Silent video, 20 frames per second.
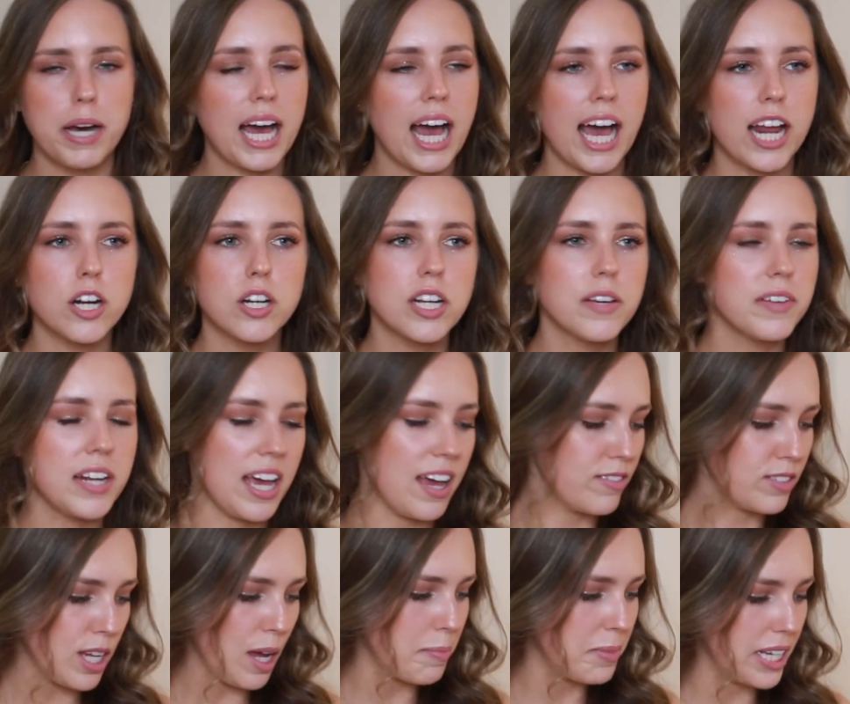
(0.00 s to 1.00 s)
but I don't even
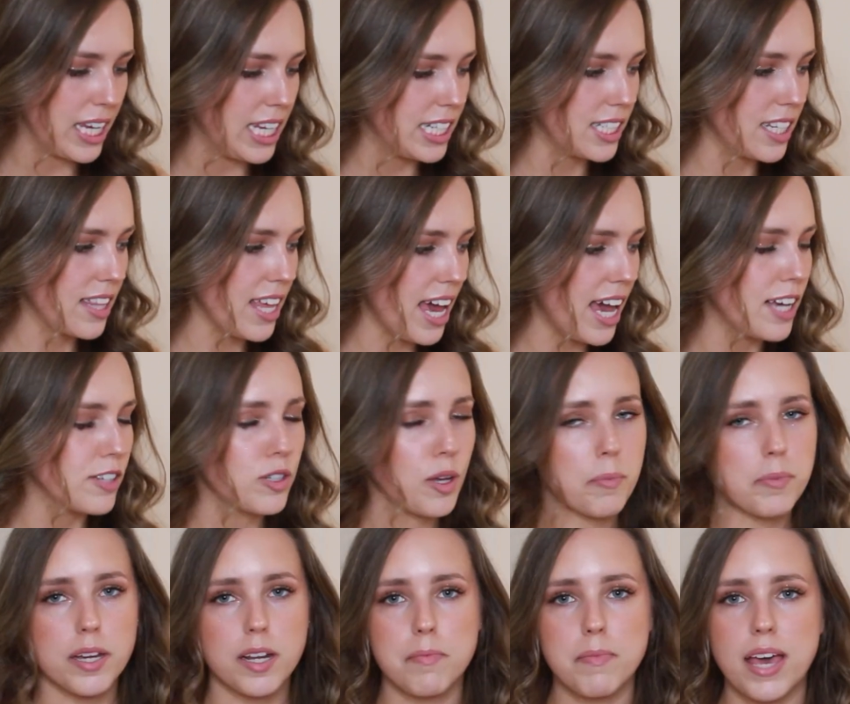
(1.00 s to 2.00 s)
have time to get to that, so
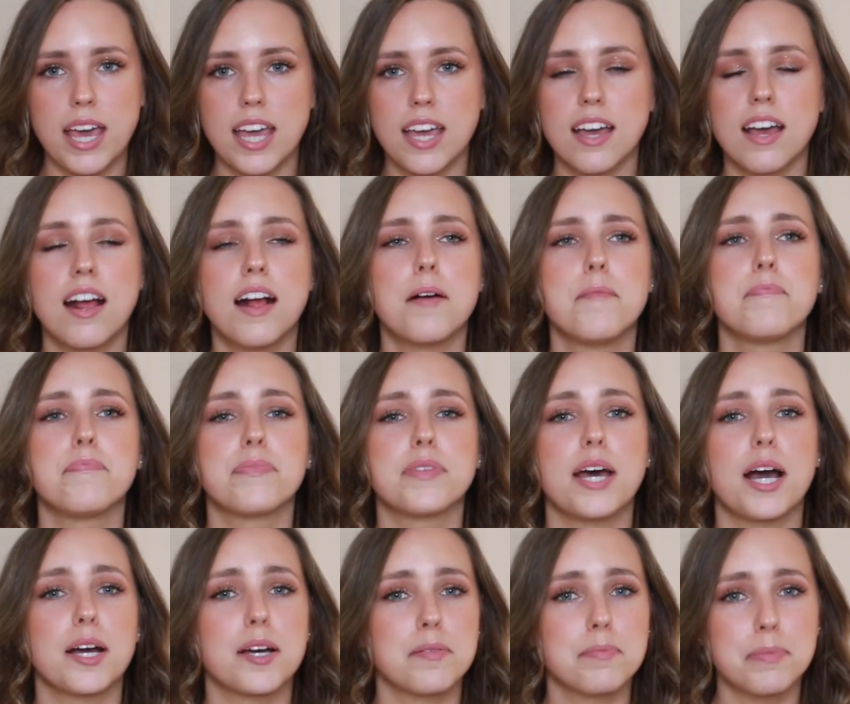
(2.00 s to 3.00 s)
I'm gonna make
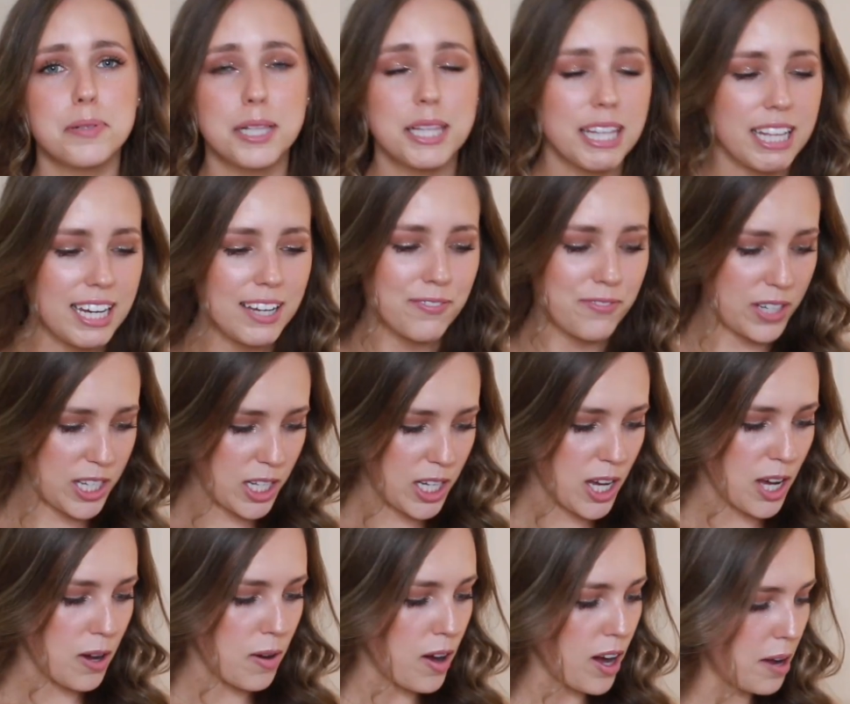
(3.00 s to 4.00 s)
a complete
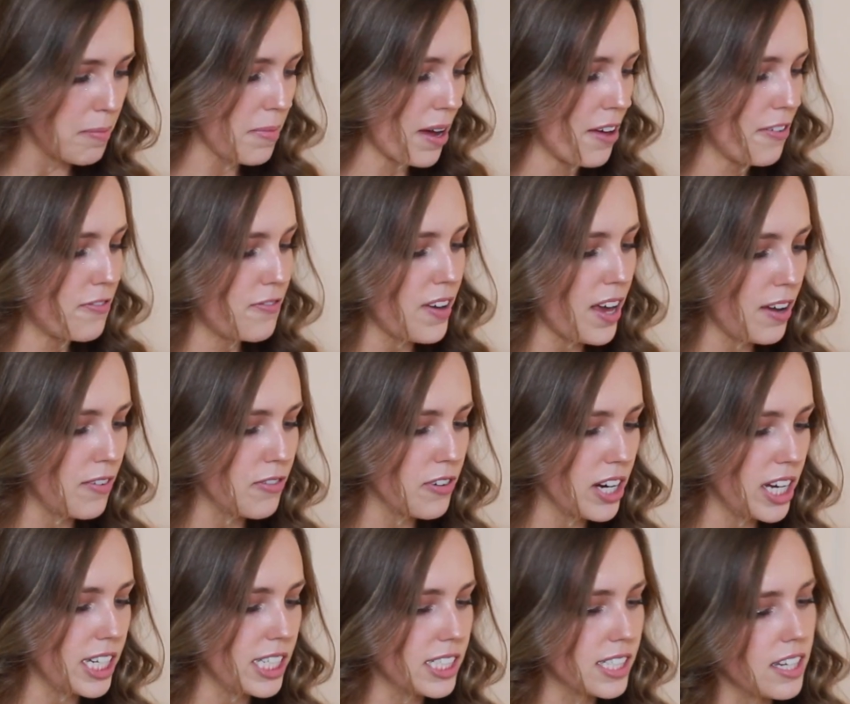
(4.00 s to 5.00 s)
video on my
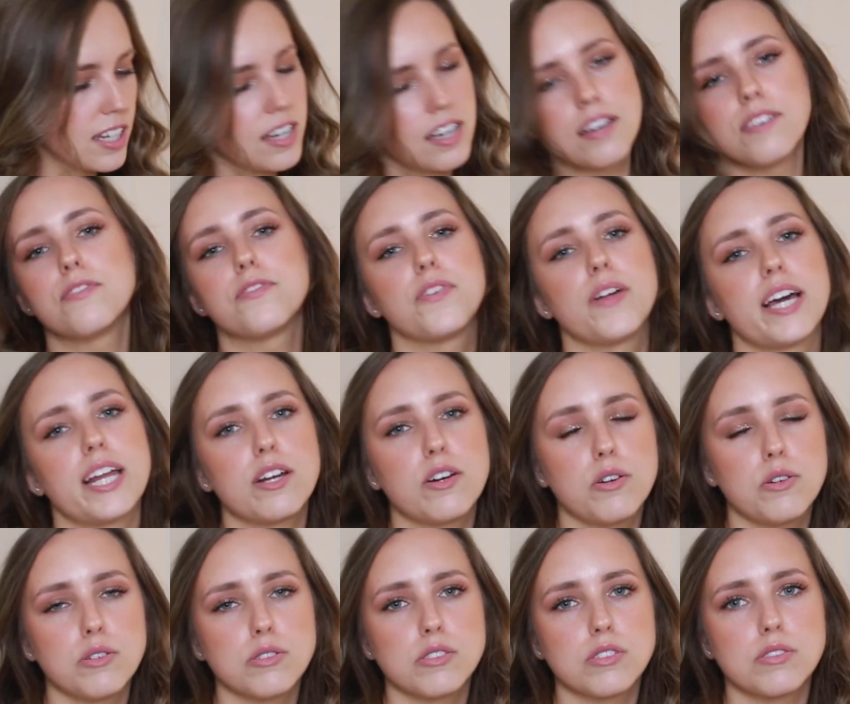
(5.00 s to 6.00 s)
favorite
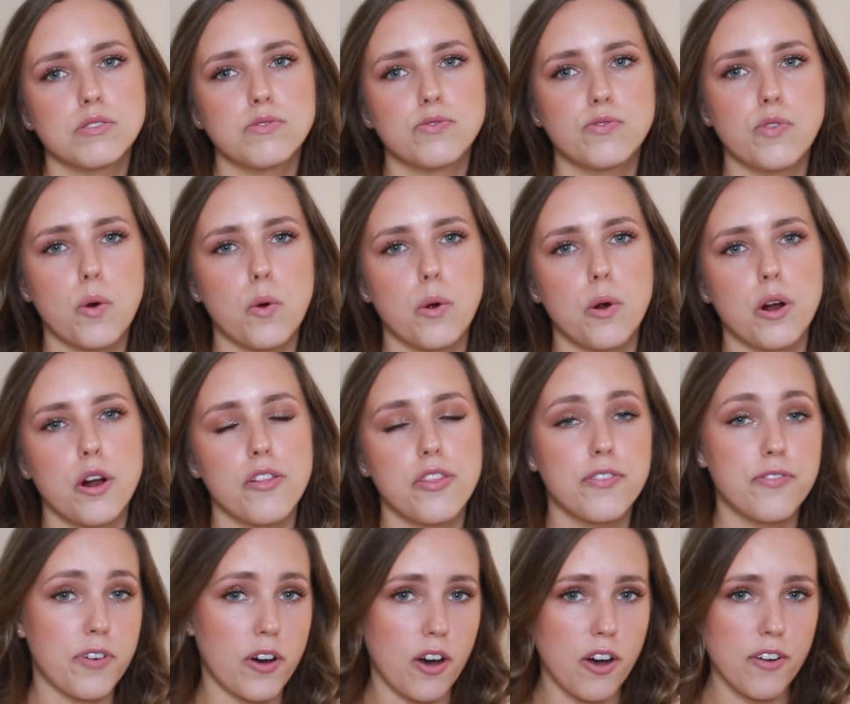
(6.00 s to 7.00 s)
flannels for
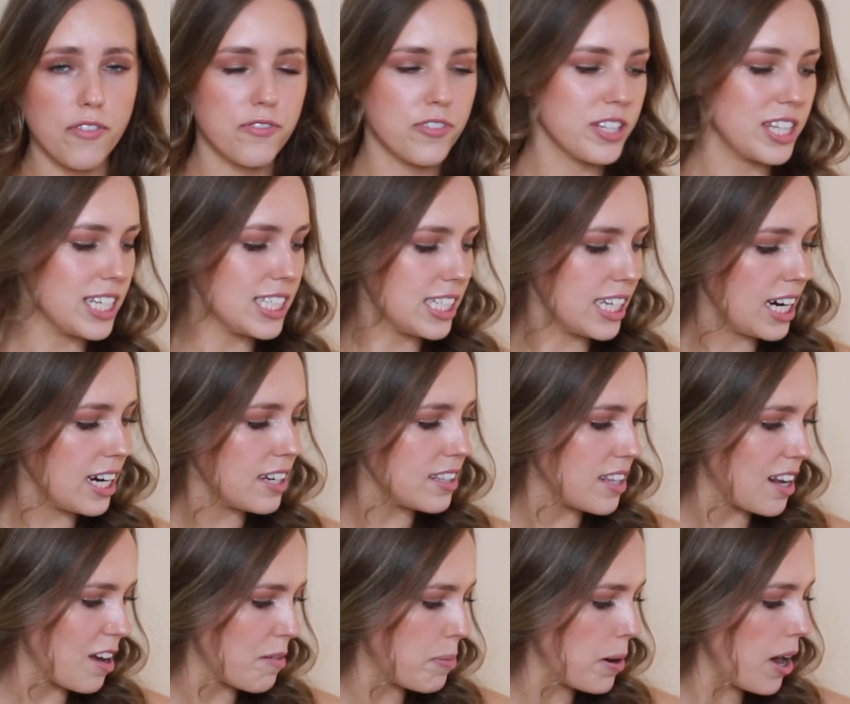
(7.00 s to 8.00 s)
the fall for this year
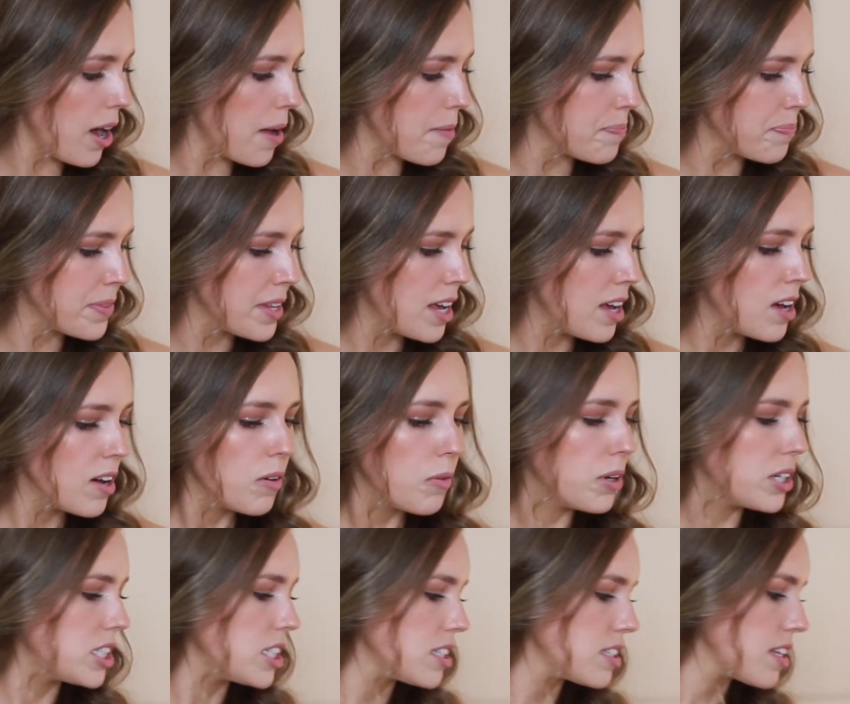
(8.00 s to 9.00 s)
that I bought,
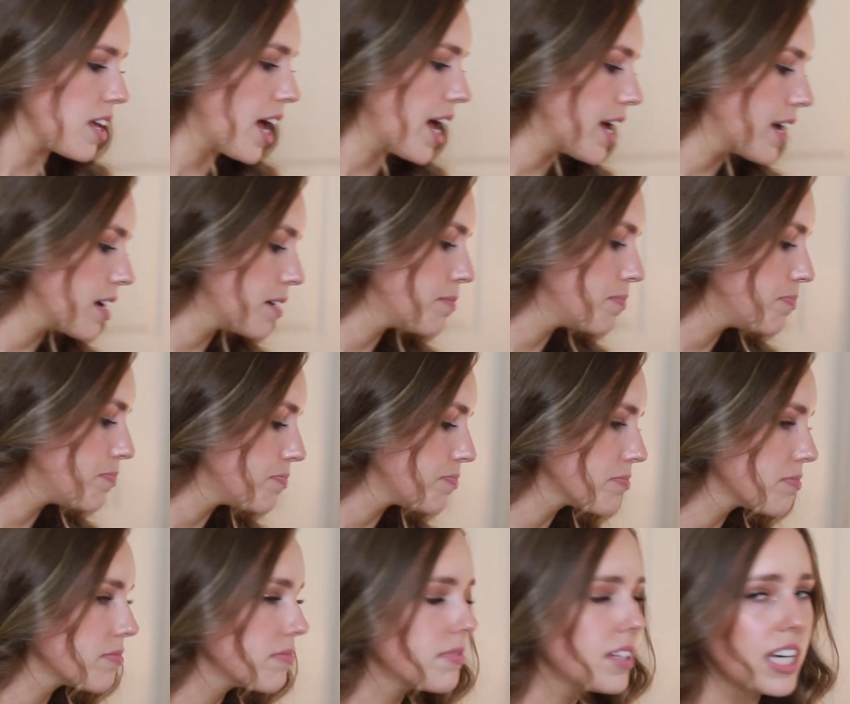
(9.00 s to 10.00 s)
which is like
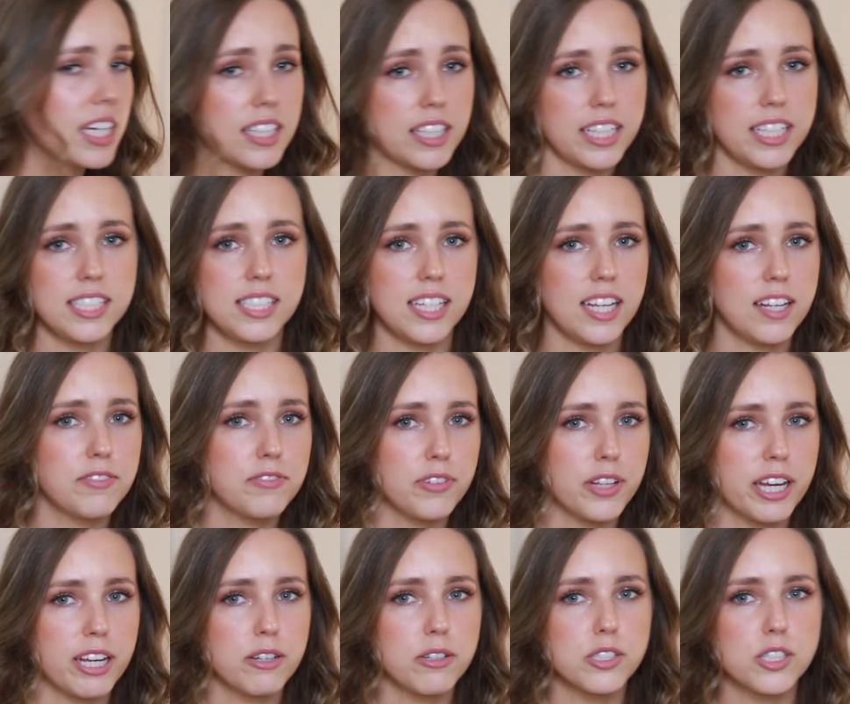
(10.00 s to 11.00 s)
at least ten
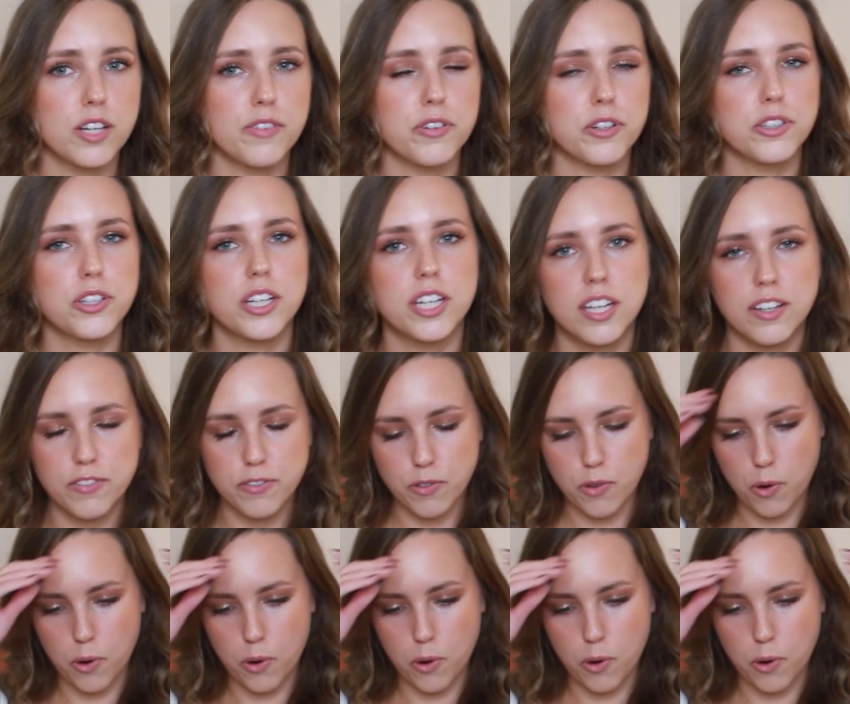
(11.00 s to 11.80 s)
flannels. So if you're looking